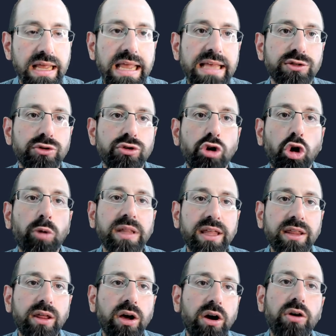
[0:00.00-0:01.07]
So normally,
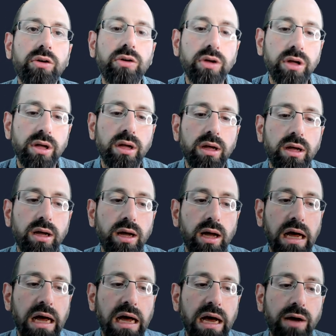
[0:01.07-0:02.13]
though,
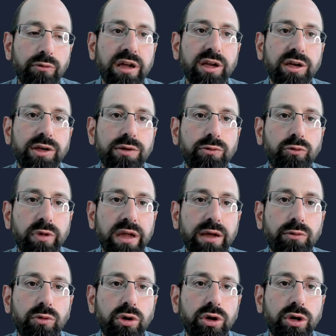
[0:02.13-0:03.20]
we
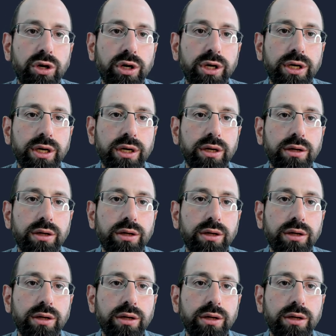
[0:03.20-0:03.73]
would